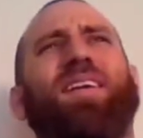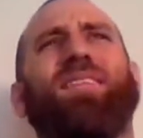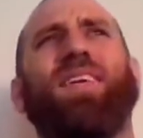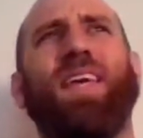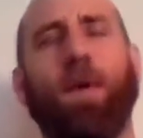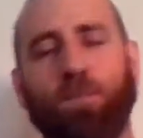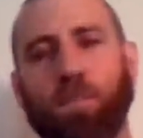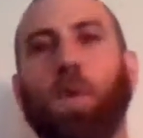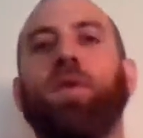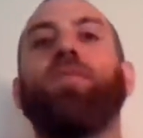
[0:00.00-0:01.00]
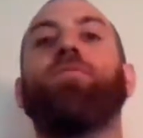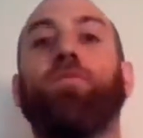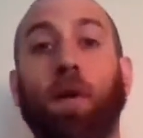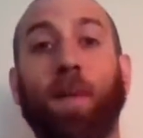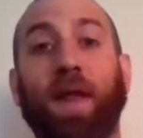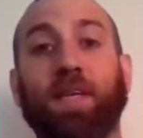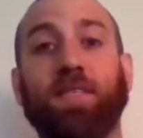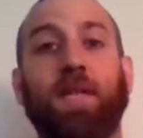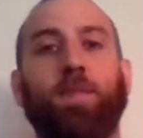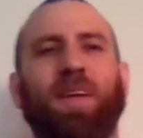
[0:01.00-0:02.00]
he from
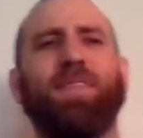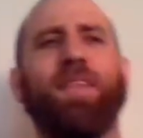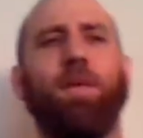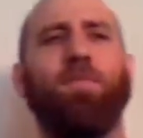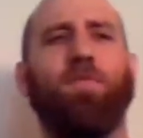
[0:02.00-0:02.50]
NXT, but his name before